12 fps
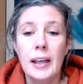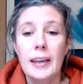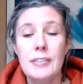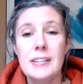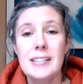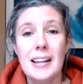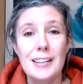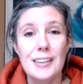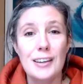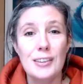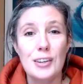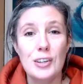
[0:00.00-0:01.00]
If there's
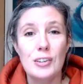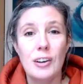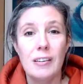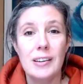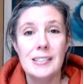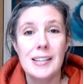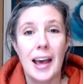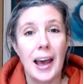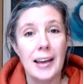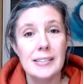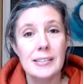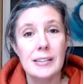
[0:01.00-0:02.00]
anything that you'd like to
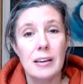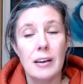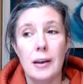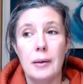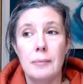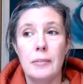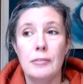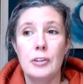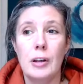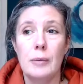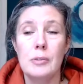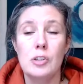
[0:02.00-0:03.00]
ask, if
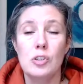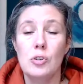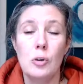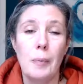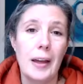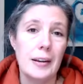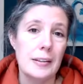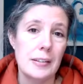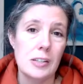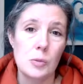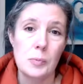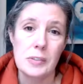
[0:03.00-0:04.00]
you'd like me to talk about
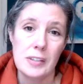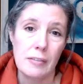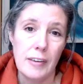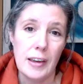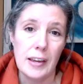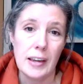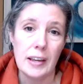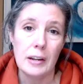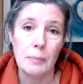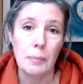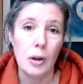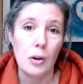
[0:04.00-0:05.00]
anything specific in
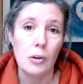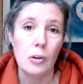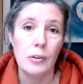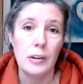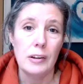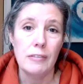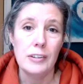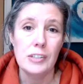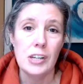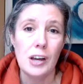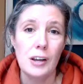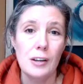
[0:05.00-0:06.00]
a blog or in a
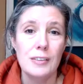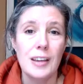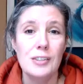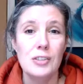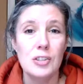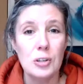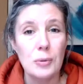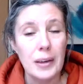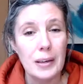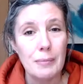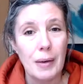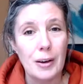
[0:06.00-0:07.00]
video, then do
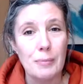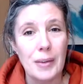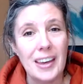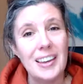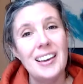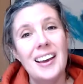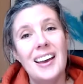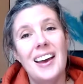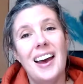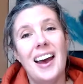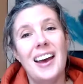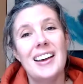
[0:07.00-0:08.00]
email me
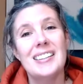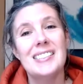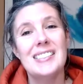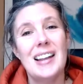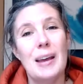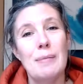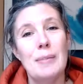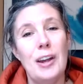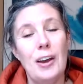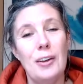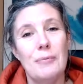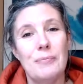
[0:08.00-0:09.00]
and let me
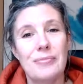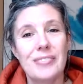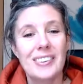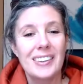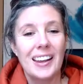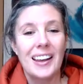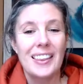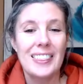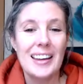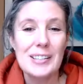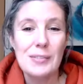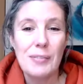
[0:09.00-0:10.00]
know.
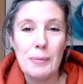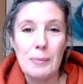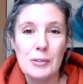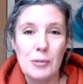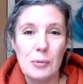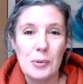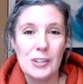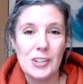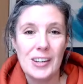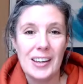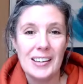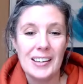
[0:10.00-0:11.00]
Thanks very much for
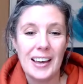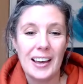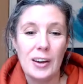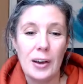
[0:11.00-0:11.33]
watching.